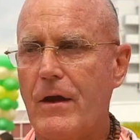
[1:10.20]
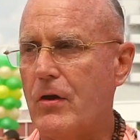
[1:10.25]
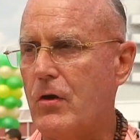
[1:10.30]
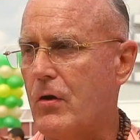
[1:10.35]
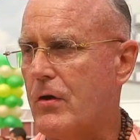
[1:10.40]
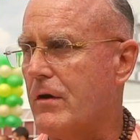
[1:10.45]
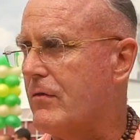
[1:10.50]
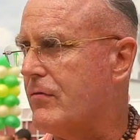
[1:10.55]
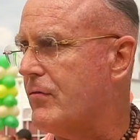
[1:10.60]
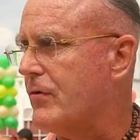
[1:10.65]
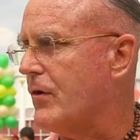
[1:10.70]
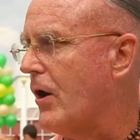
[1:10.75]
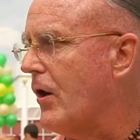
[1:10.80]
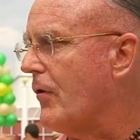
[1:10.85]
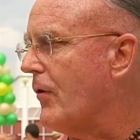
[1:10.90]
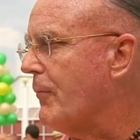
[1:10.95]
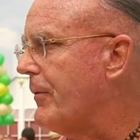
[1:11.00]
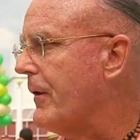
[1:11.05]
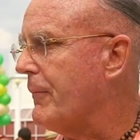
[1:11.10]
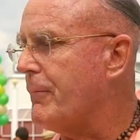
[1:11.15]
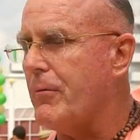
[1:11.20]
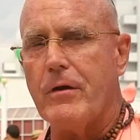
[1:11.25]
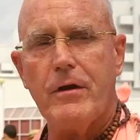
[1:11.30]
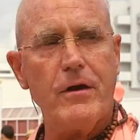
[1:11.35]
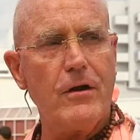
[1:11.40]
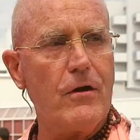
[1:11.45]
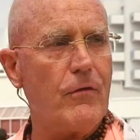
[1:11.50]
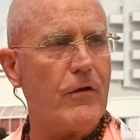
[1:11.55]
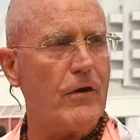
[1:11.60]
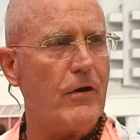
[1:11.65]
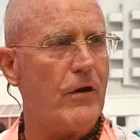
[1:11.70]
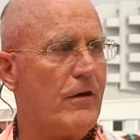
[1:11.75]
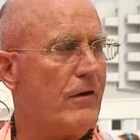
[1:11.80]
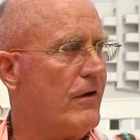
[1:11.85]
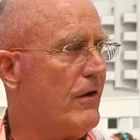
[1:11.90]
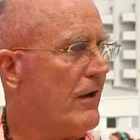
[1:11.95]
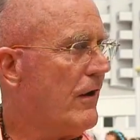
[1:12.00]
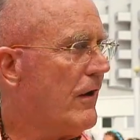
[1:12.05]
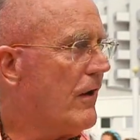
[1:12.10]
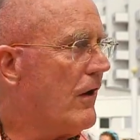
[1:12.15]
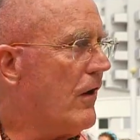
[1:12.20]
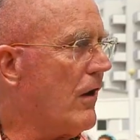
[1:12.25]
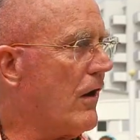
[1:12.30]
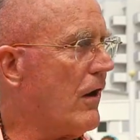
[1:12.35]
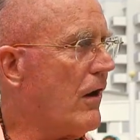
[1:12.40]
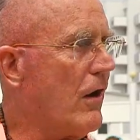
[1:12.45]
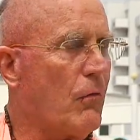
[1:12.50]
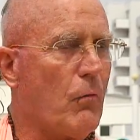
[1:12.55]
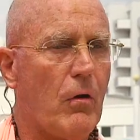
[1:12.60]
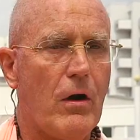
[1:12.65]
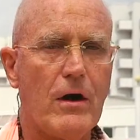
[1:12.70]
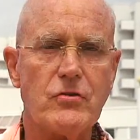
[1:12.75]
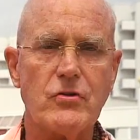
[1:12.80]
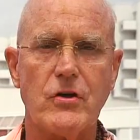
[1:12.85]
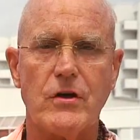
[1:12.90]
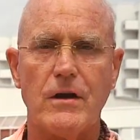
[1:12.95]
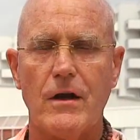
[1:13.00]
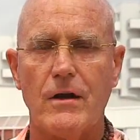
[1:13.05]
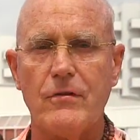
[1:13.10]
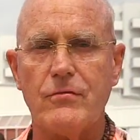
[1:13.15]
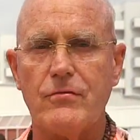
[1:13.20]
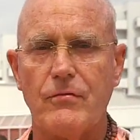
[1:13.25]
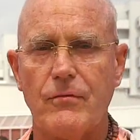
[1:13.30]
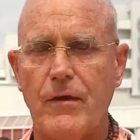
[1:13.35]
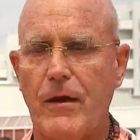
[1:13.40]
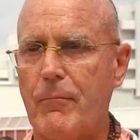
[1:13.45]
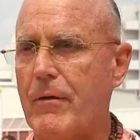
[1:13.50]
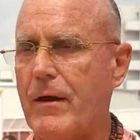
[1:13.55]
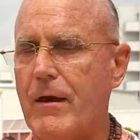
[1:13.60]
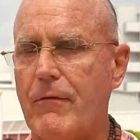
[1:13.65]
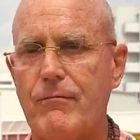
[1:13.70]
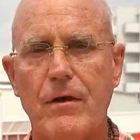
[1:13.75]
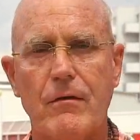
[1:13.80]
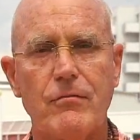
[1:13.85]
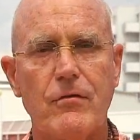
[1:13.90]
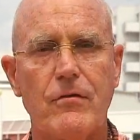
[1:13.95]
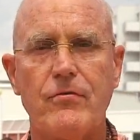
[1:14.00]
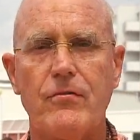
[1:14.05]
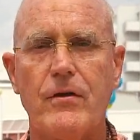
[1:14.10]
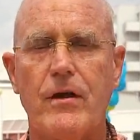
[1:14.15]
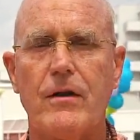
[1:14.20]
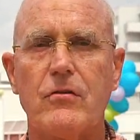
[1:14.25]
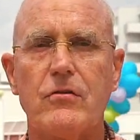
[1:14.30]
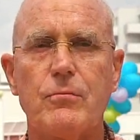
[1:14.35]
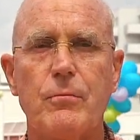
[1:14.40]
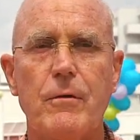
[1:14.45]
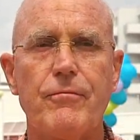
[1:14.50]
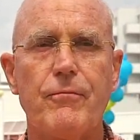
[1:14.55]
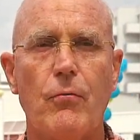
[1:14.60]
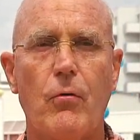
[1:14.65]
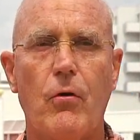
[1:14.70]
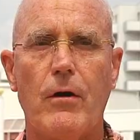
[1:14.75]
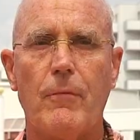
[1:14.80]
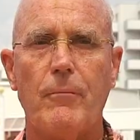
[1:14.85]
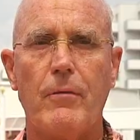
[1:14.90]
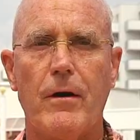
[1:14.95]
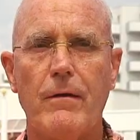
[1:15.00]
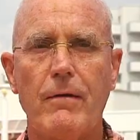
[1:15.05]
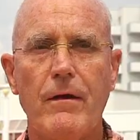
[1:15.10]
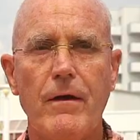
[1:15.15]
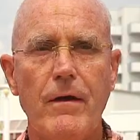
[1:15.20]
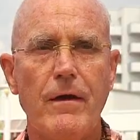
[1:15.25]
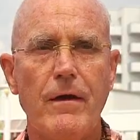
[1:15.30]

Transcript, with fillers: You can see all the people here that are, are, are watching us. They may have never seen us before, but